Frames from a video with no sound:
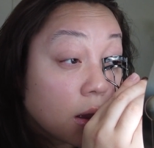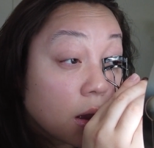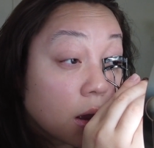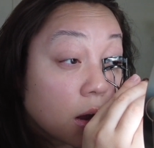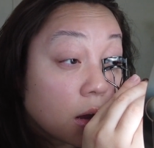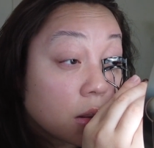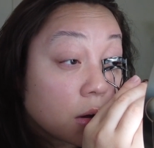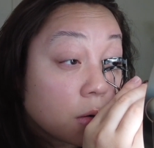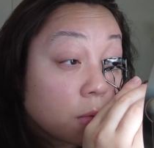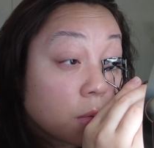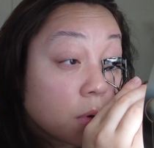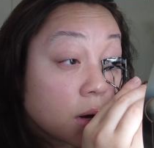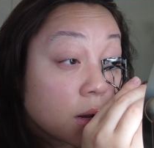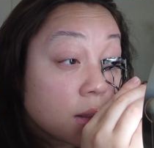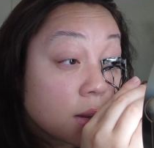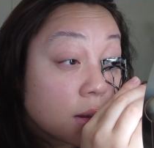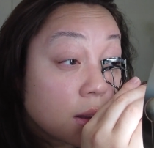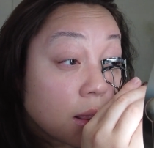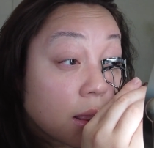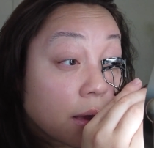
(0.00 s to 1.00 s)
other
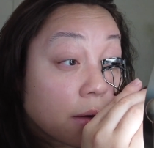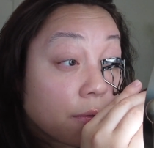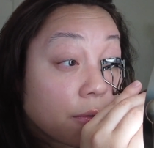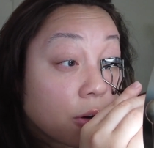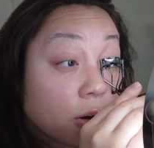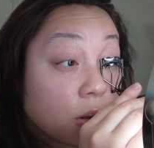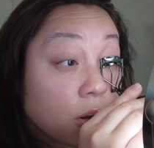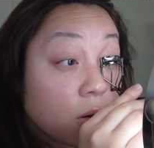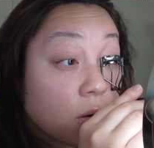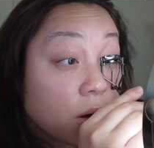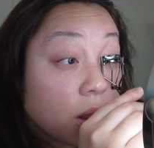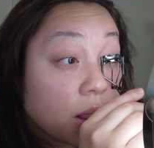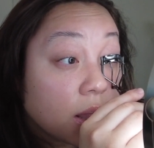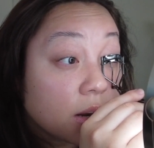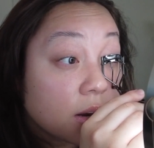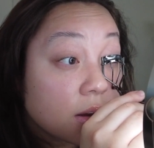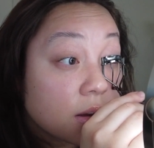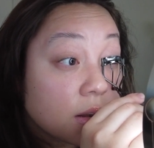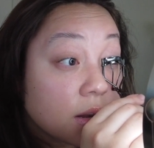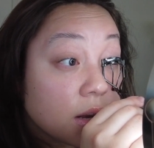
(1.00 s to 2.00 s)
ones, like for local
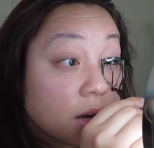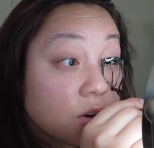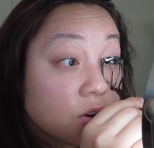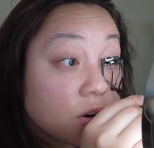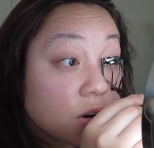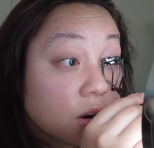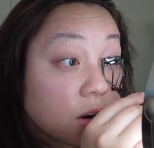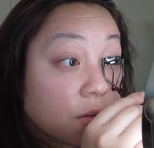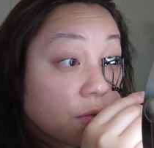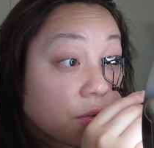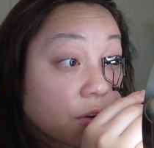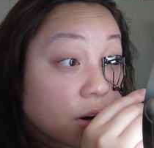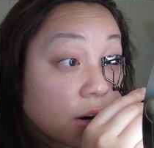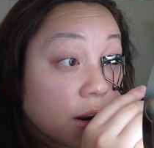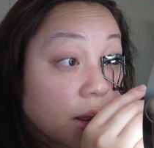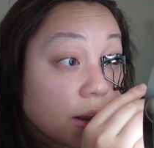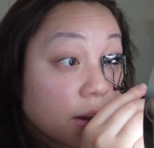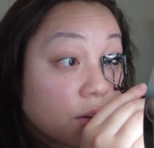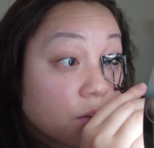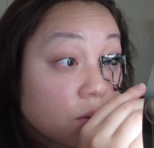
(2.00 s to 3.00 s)
anesthesia, for
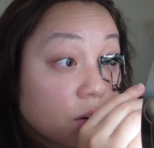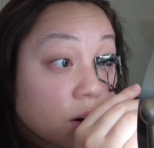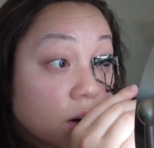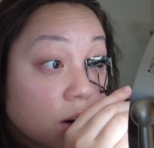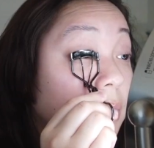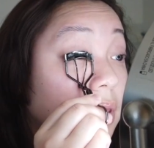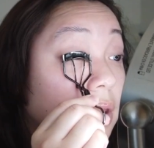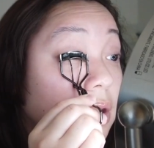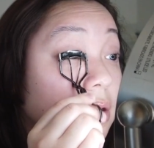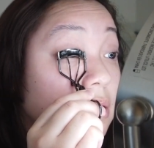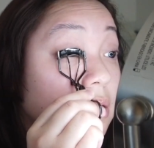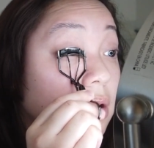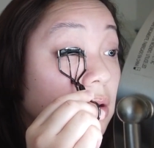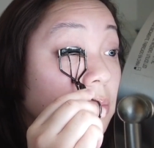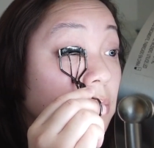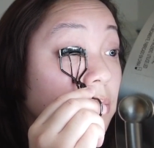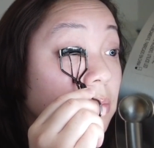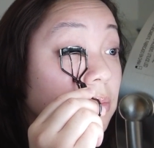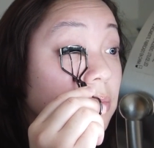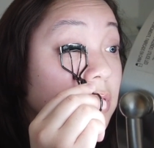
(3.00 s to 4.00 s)
nitrate, and then
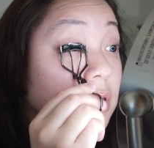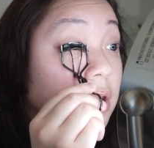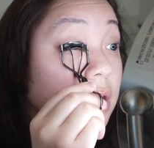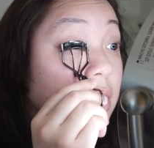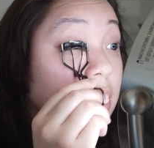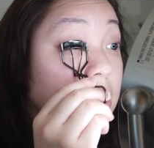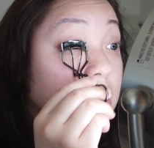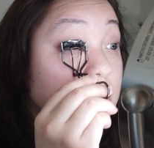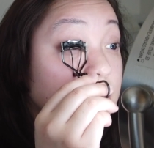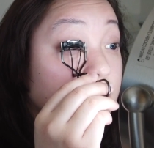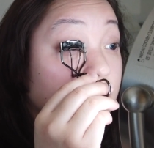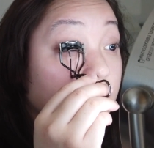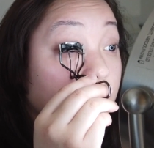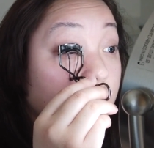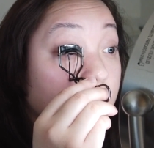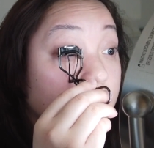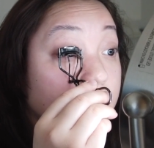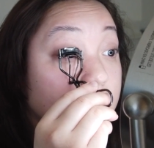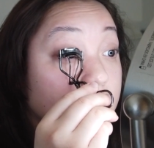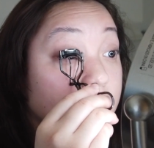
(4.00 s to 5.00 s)
some states they
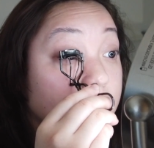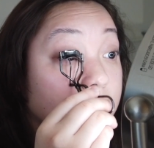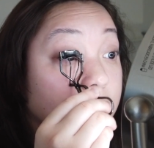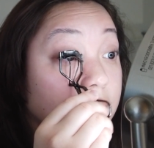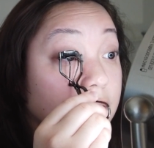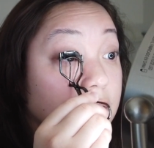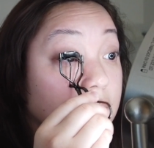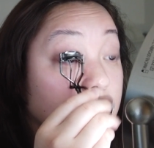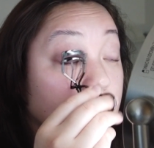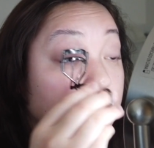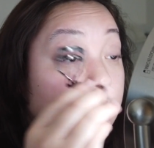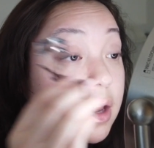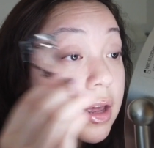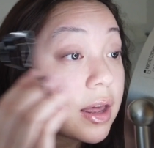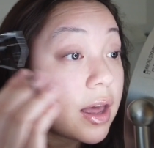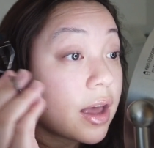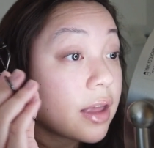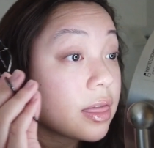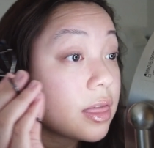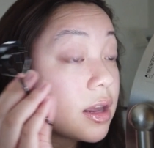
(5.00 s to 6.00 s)
have different like
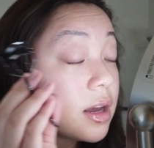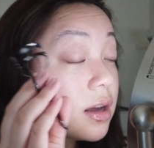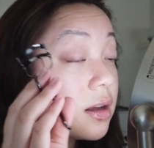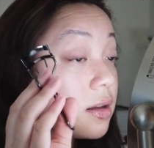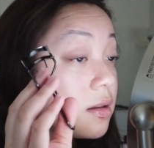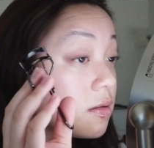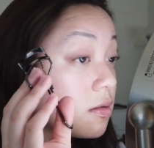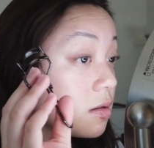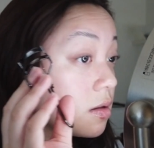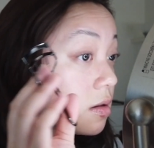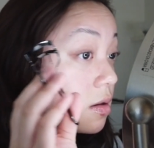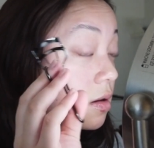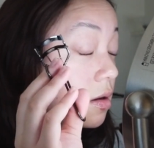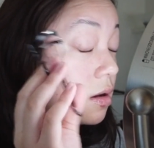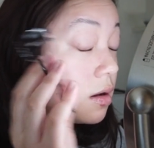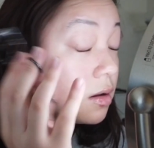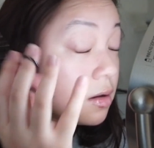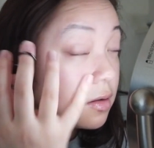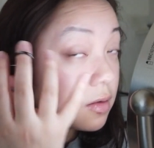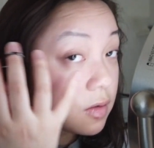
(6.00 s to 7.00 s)
ethics,
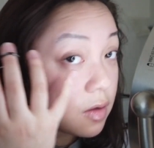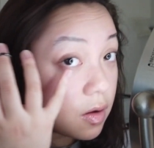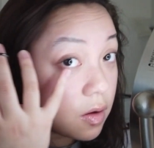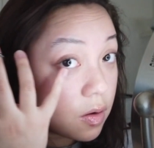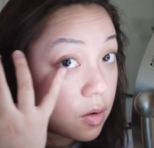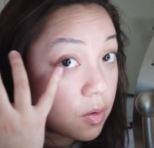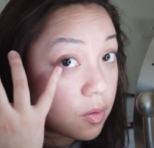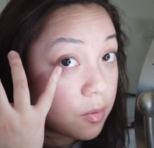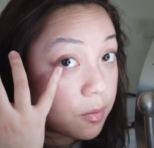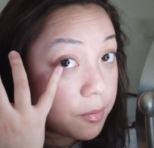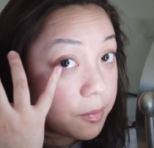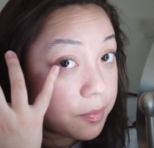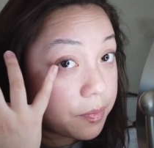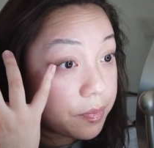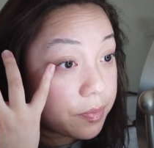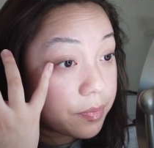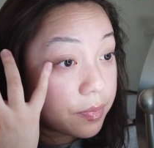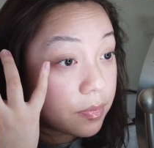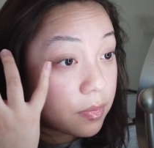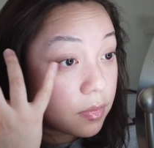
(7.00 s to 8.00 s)
so
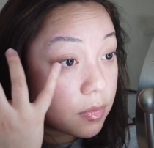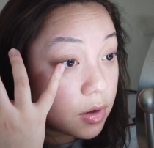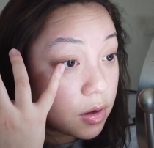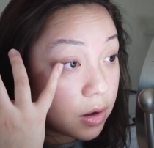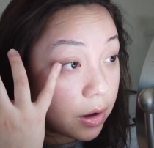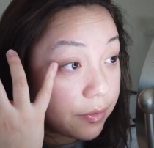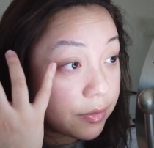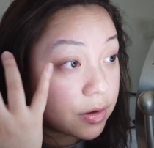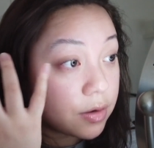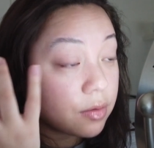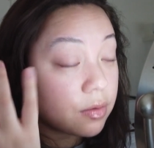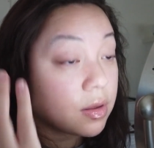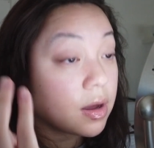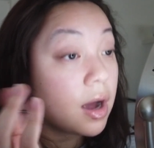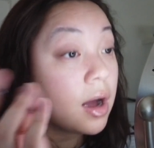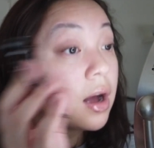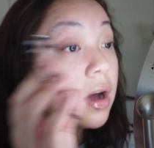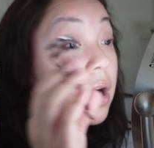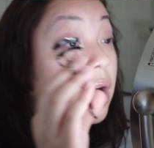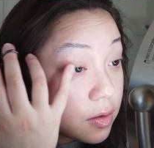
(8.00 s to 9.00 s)
you have to do that.